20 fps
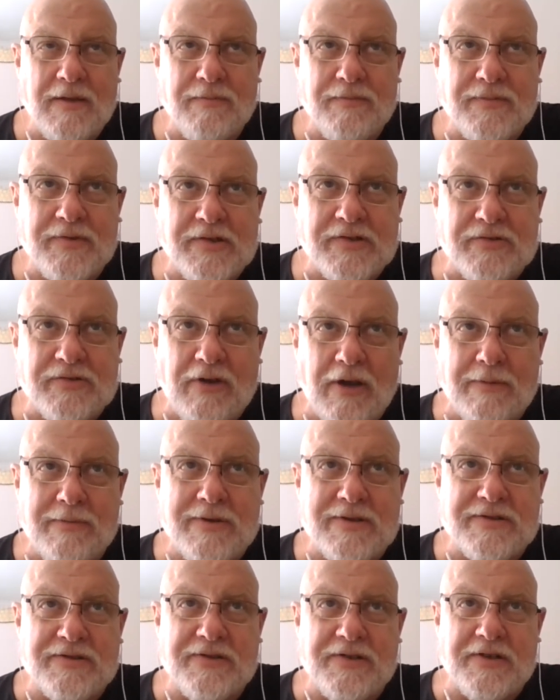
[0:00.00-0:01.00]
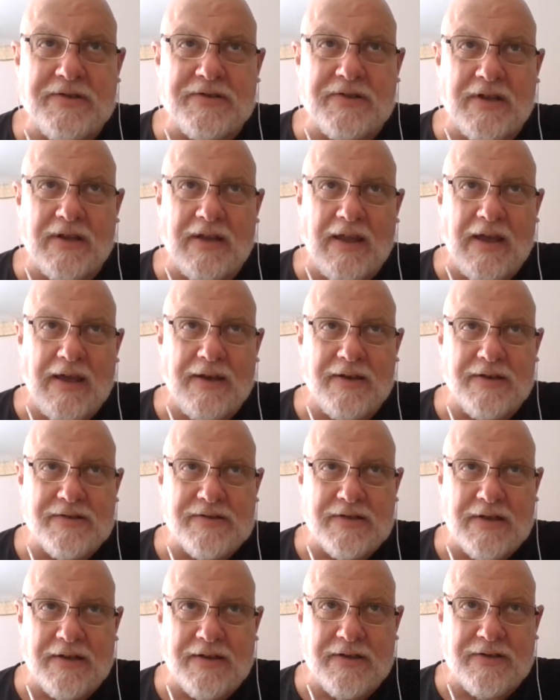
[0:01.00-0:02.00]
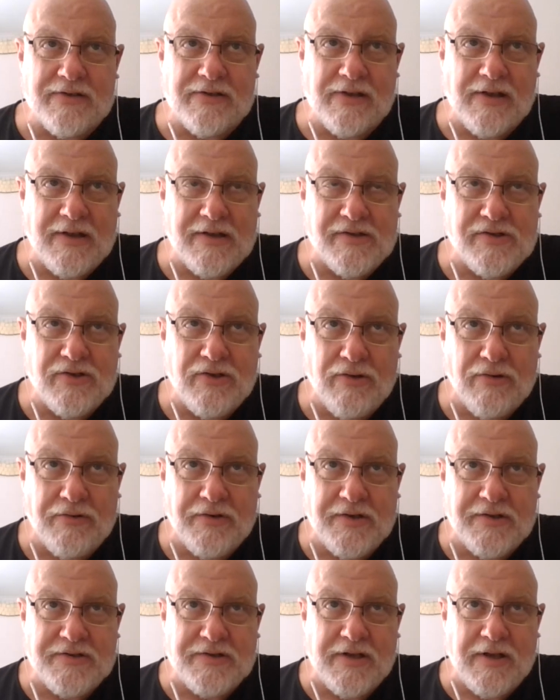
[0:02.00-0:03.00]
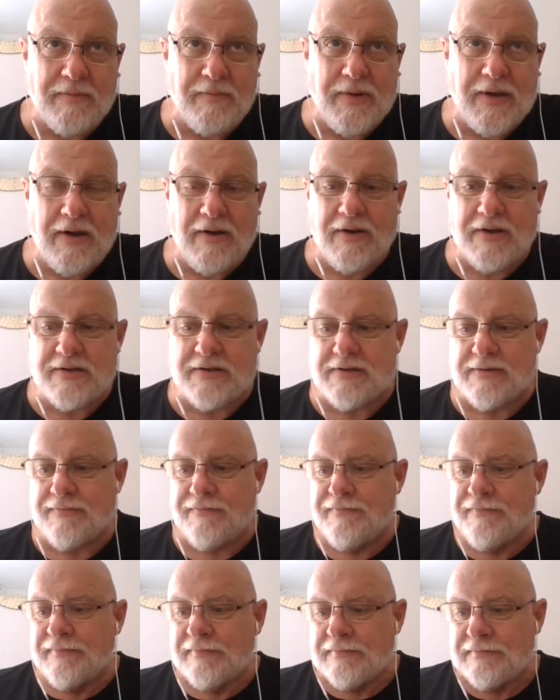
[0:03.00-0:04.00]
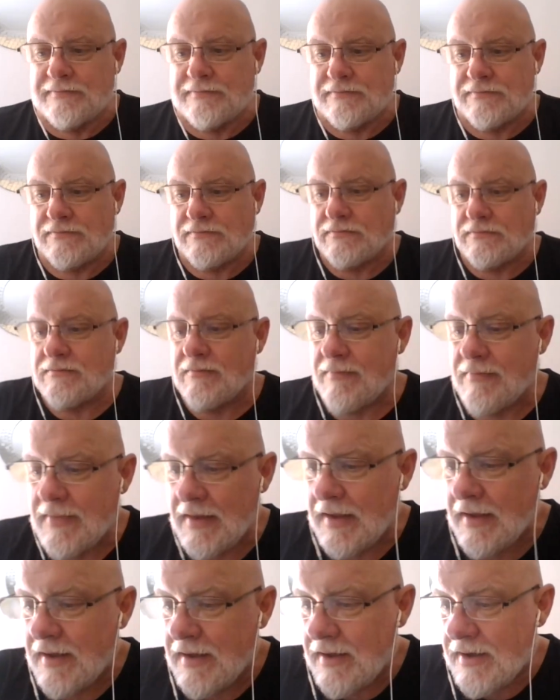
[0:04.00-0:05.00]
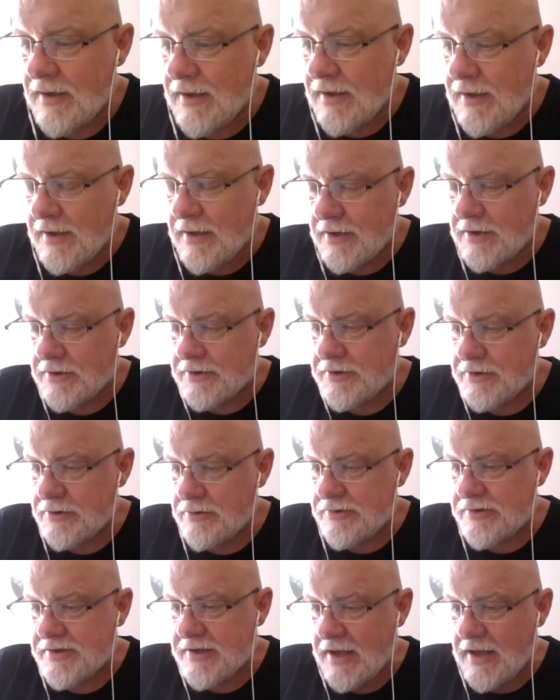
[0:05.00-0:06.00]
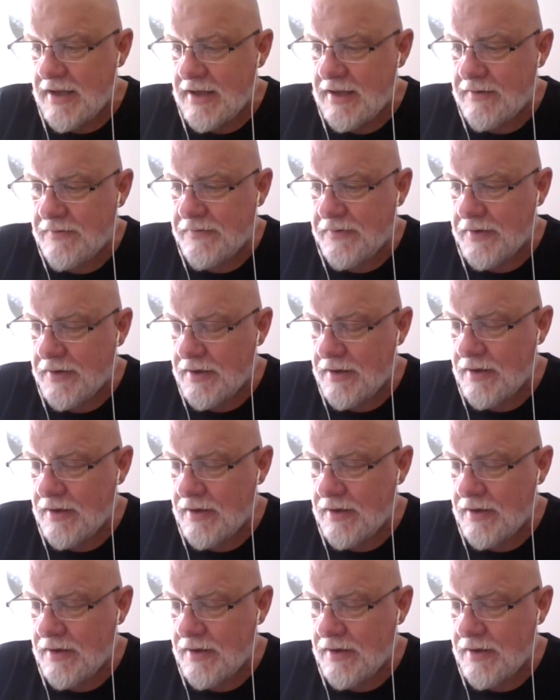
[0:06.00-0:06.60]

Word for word: described as Disneyland. It's not Disneyland, it's Euro Disney in Paris, to save